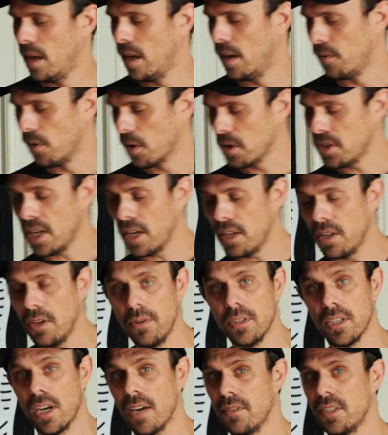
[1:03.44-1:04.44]
First thing you do
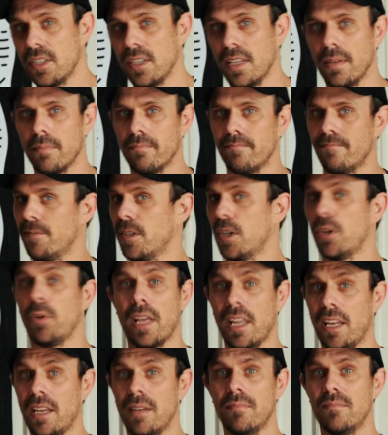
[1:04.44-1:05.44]
is obviously
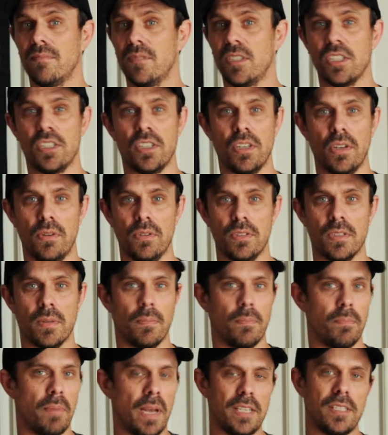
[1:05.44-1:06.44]
clean it. Just use
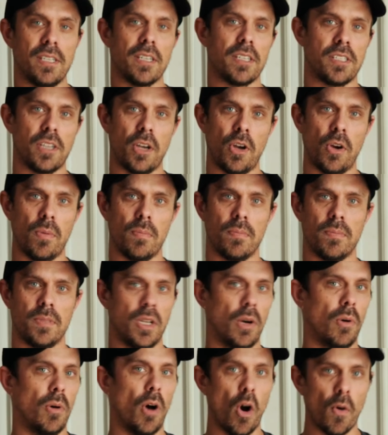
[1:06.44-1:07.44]
basic soap,
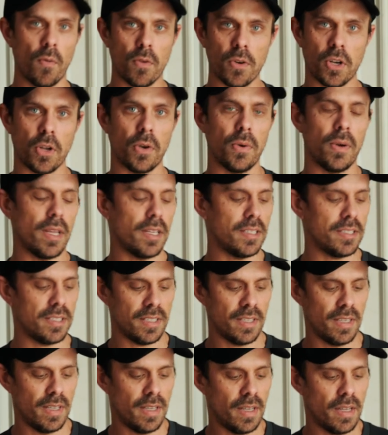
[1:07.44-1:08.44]
don't overdo it.
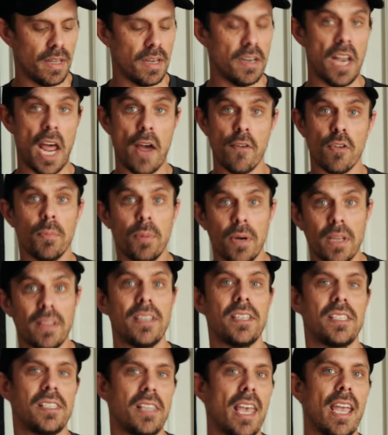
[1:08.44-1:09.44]
Never put
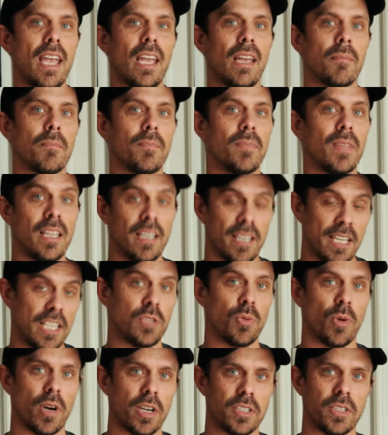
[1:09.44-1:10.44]
this thing in a
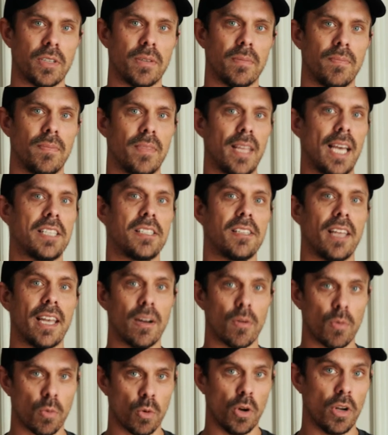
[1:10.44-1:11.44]
dishwasher. That's
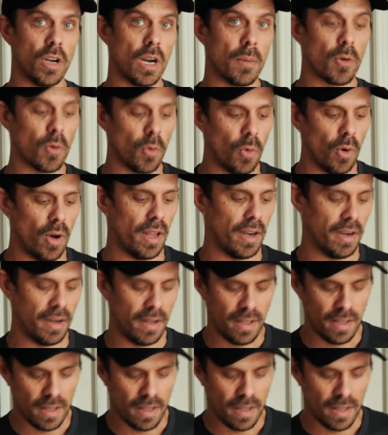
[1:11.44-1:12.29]
like rule number 1.